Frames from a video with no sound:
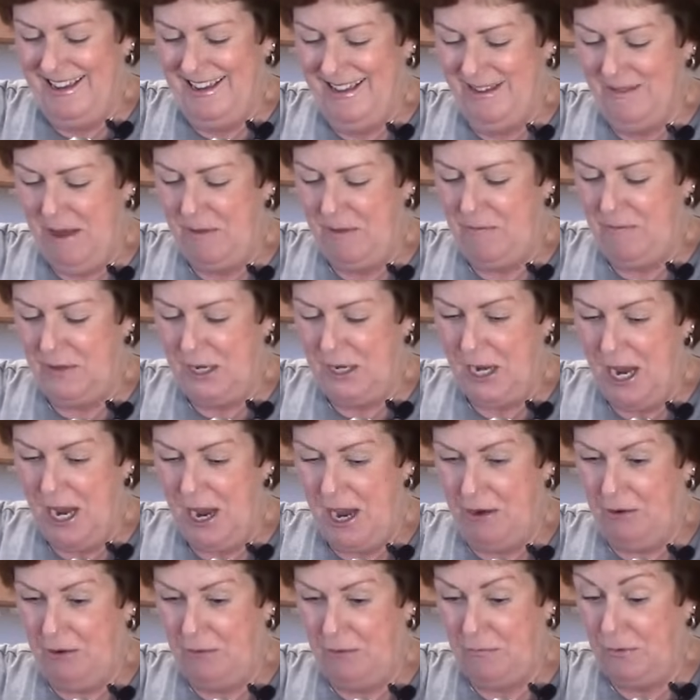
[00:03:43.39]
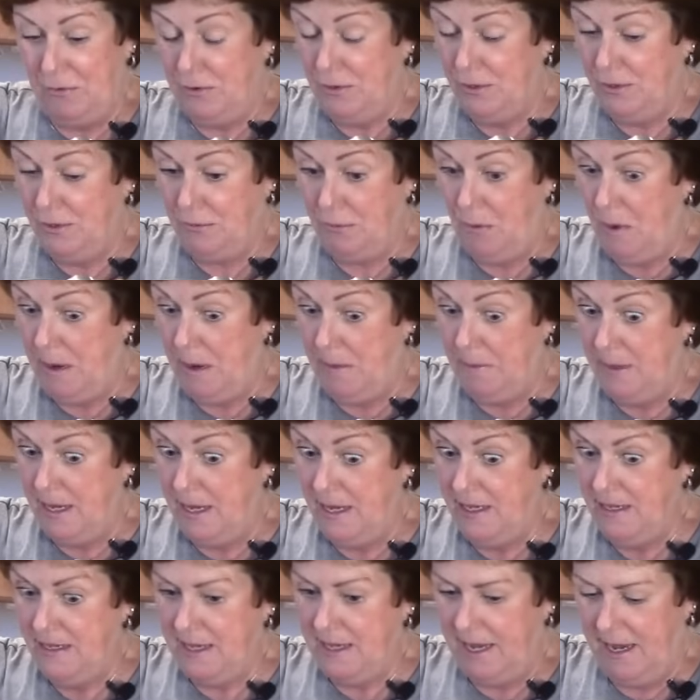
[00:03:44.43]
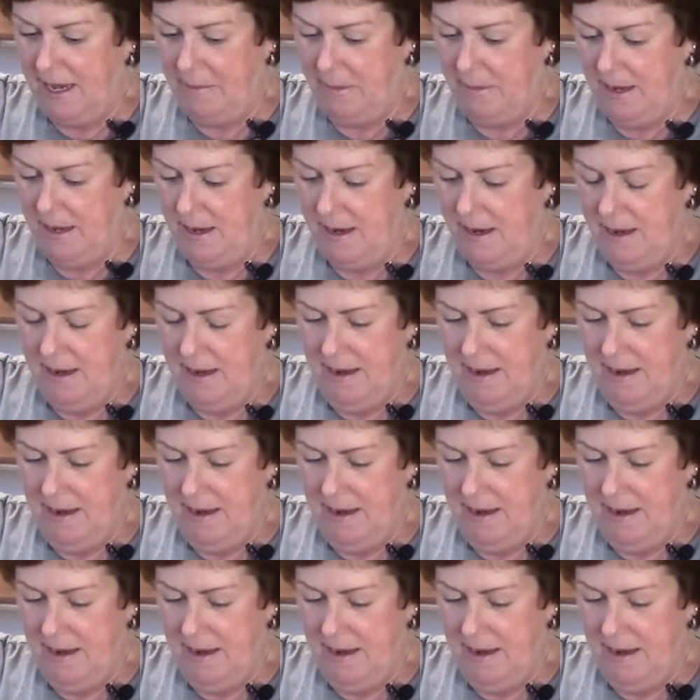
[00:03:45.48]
My videographer is throwing beans at me.